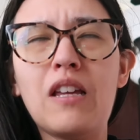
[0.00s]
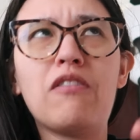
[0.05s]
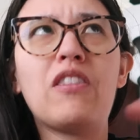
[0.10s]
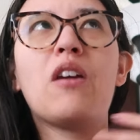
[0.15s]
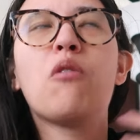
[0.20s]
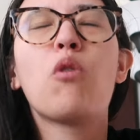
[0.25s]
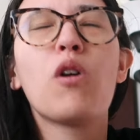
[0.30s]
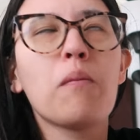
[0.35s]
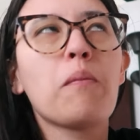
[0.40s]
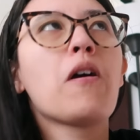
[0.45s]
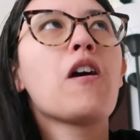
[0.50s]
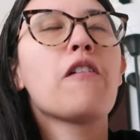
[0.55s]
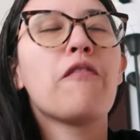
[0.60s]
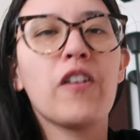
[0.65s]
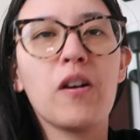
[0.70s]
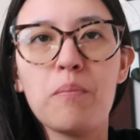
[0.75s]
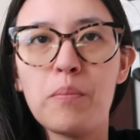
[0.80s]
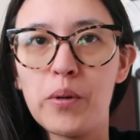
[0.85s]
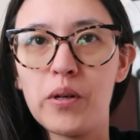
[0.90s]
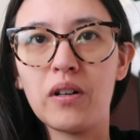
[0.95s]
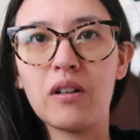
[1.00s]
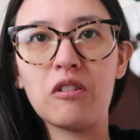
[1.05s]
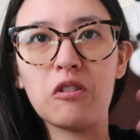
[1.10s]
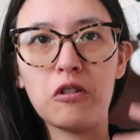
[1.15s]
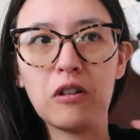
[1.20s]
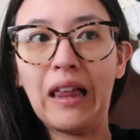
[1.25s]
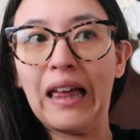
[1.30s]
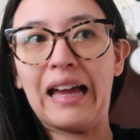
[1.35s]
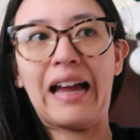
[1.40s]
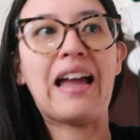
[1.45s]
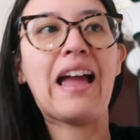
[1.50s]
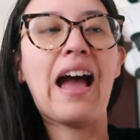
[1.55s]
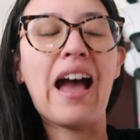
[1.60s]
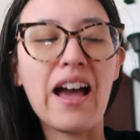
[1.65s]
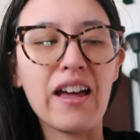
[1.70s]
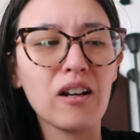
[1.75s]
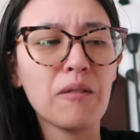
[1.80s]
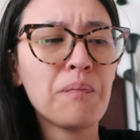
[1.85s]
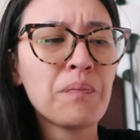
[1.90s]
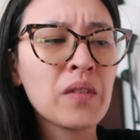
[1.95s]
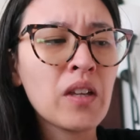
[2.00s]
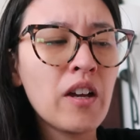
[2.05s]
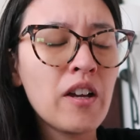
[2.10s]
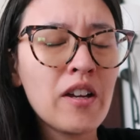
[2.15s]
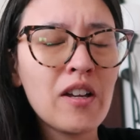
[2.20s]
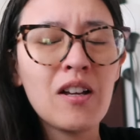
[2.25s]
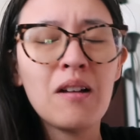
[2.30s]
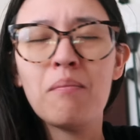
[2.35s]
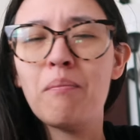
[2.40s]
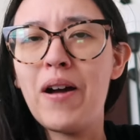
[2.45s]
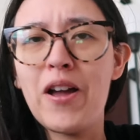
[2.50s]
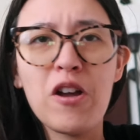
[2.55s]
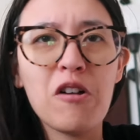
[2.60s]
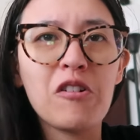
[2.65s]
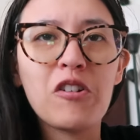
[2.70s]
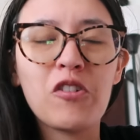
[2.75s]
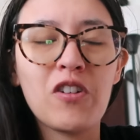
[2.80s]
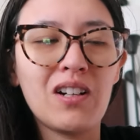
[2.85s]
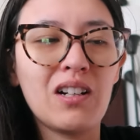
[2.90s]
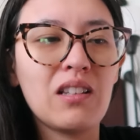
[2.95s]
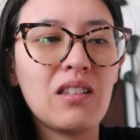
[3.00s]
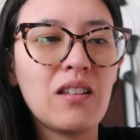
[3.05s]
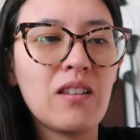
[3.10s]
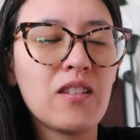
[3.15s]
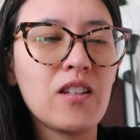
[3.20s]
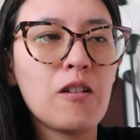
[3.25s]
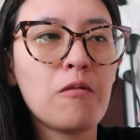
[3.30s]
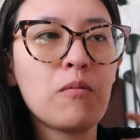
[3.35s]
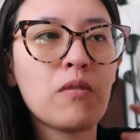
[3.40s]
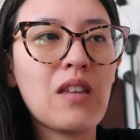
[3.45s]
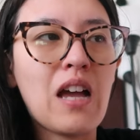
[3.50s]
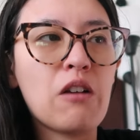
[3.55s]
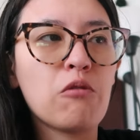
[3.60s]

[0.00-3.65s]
if they weren't perfect books, or like I had my own criticisms.